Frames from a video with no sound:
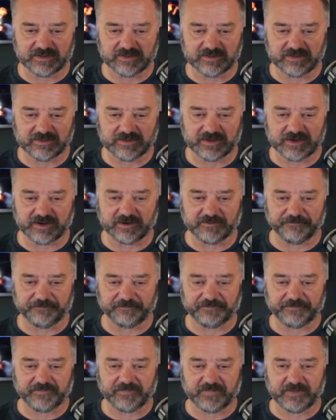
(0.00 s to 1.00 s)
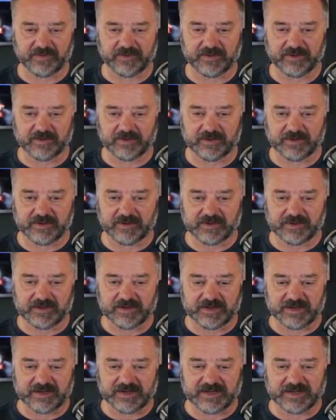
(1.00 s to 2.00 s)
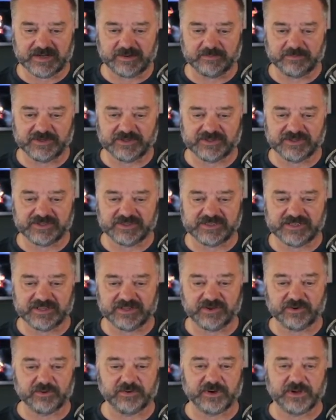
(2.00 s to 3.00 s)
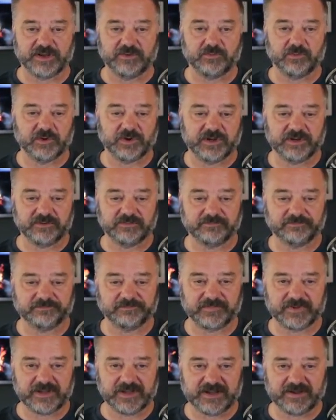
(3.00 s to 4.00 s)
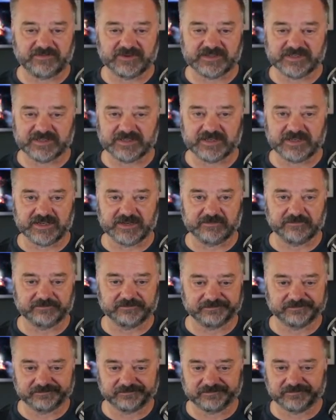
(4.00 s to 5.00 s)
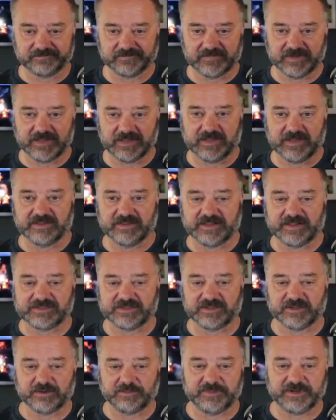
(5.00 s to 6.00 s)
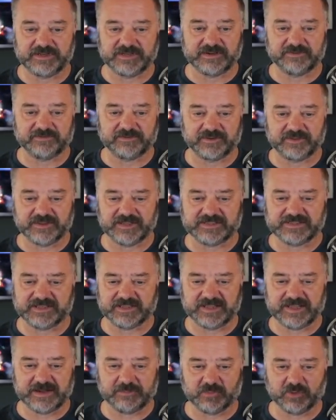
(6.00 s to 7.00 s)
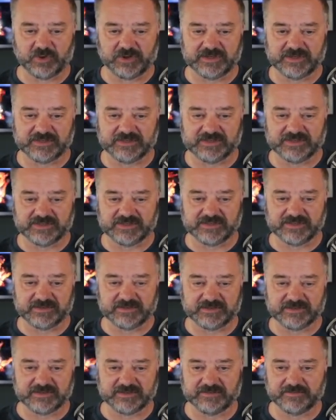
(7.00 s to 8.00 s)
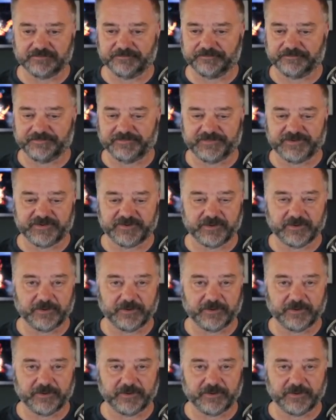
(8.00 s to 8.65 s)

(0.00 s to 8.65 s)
There. As you can see, the grid one, obviously, that's a little bit different. That's a lot more consistent. So